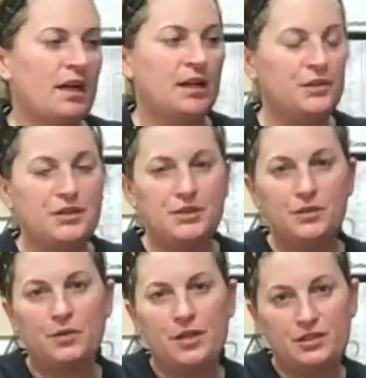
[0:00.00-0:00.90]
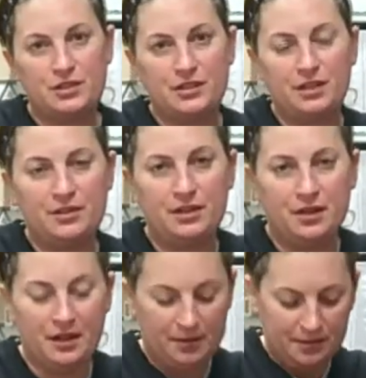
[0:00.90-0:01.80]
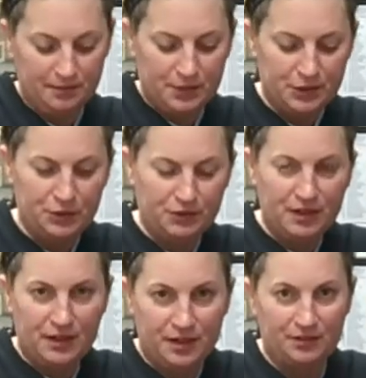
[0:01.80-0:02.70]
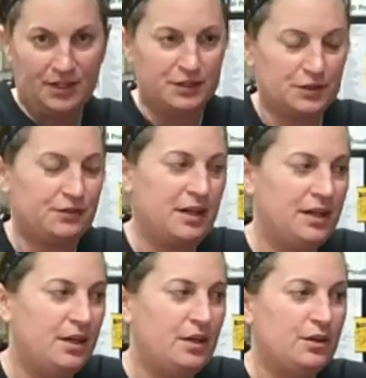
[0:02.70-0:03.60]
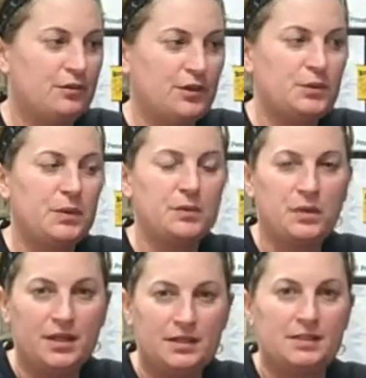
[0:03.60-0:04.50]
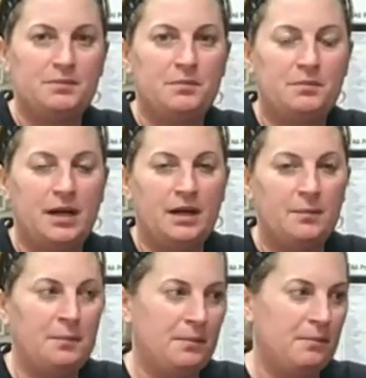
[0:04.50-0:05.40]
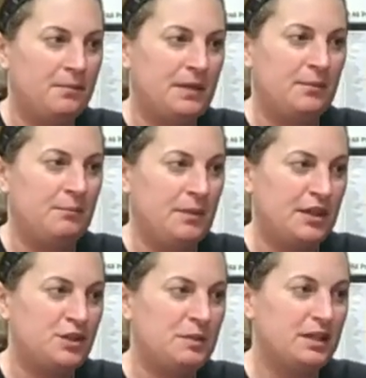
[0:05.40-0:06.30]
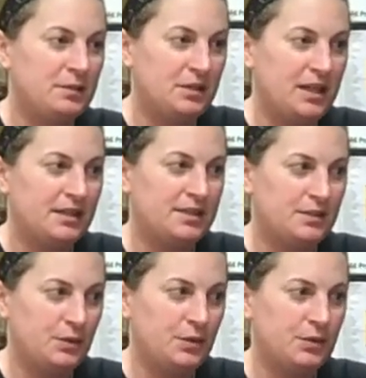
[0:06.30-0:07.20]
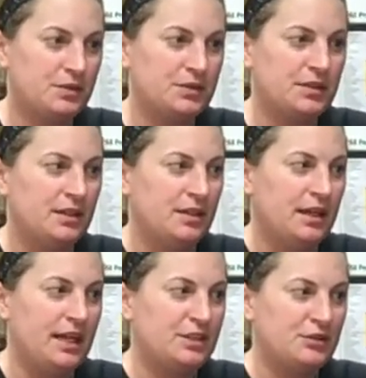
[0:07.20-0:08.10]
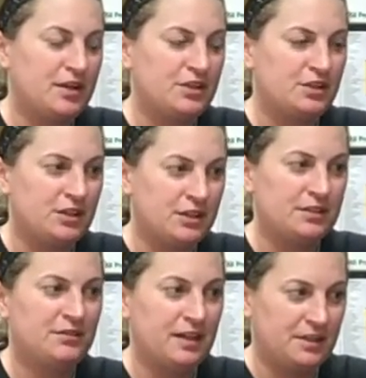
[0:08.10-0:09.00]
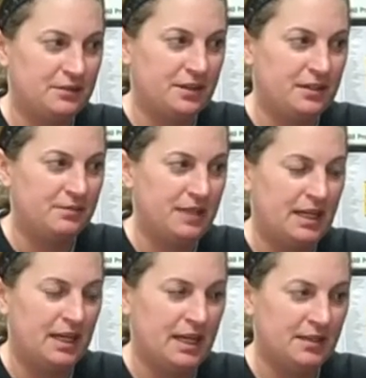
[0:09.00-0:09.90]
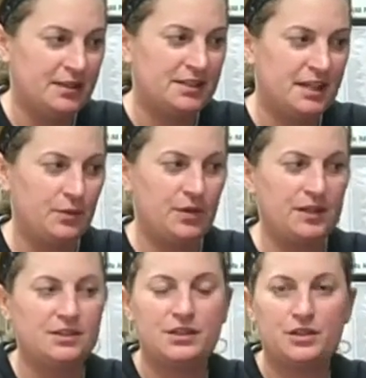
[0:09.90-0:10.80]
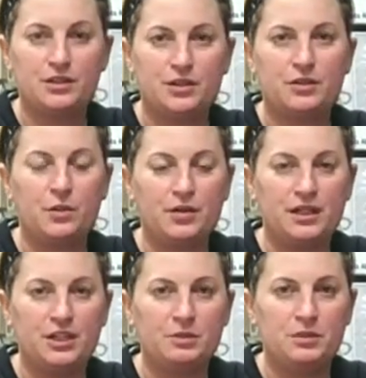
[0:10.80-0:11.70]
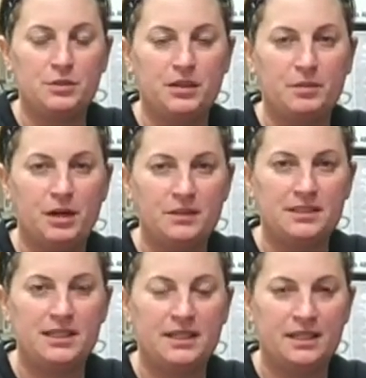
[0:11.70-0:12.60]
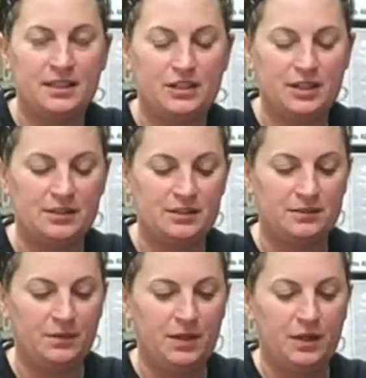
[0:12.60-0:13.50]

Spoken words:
I looked at two questions on the survey, the online survey. The first one was management communicates its goals and strategies effectively, and the second one is there is good coordination between departments at NHS.